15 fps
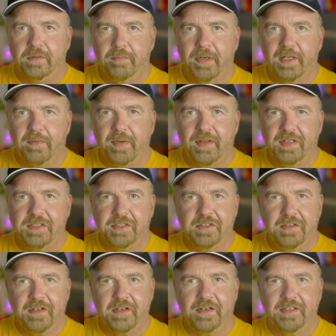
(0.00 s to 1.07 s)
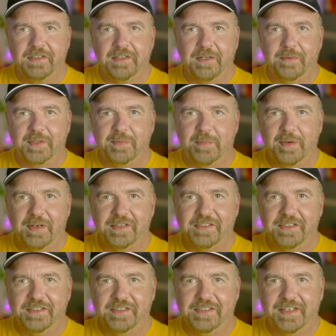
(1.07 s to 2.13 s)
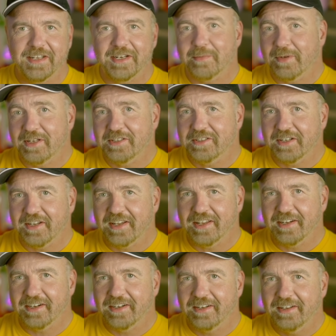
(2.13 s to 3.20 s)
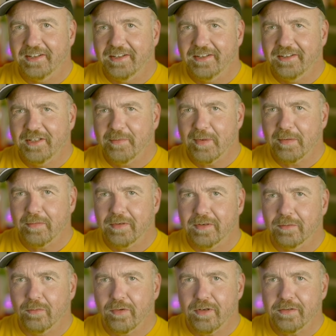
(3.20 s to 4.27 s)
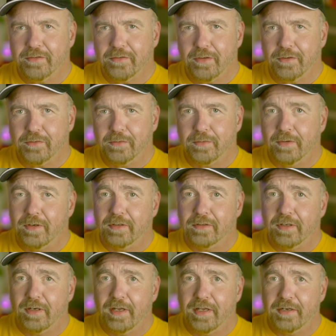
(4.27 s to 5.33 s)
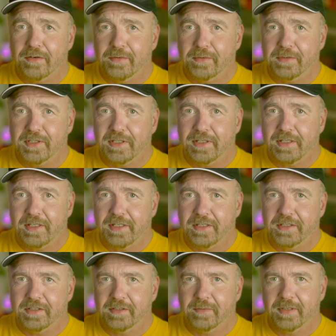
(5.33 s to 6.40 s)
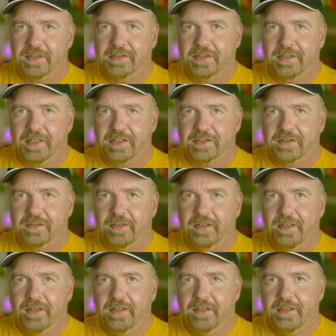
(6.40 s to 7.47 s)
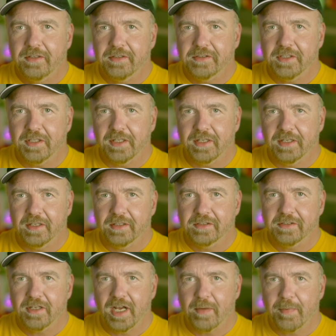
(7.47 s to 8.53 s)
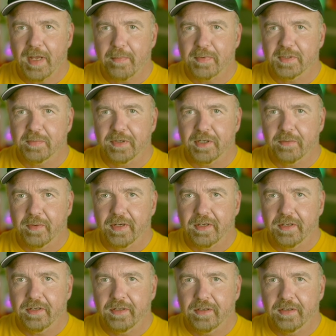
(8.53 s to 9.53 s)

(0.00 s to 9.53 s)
By the way, this is not a slow response. This is an animation I added. You might be wondering, why does it take so long to light all those LEDs? Well, it's intentional. You can see uh, stop happens pretty quick.